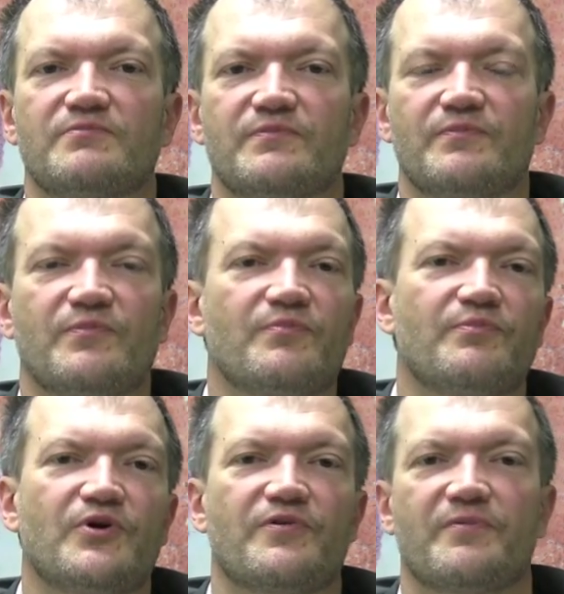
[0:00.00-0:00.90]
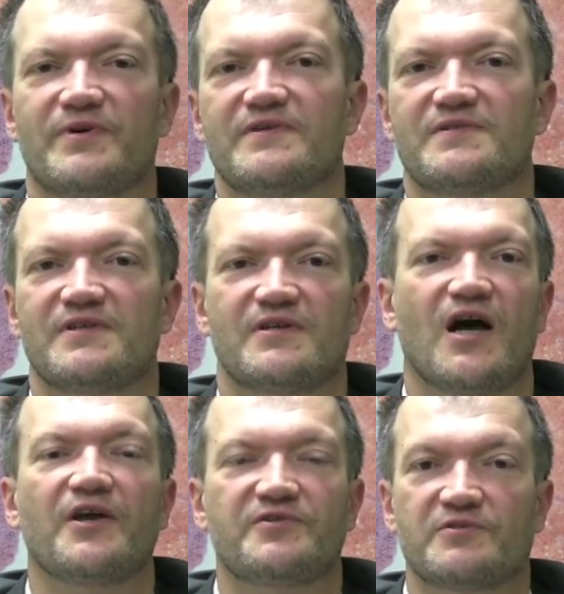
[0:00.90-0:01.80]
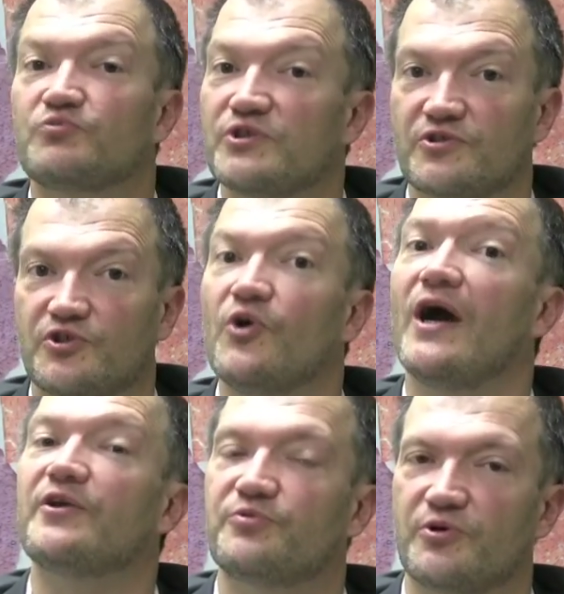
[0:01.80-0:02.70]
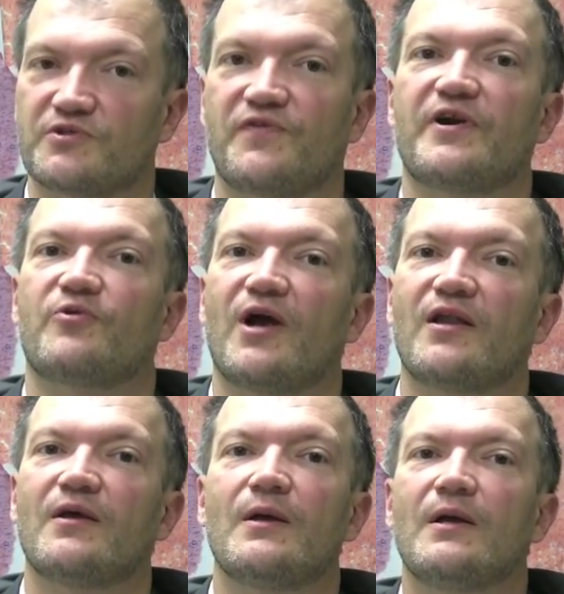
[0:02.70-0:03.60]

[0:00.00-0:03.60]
both obesity and autism. We don't know how it works very well,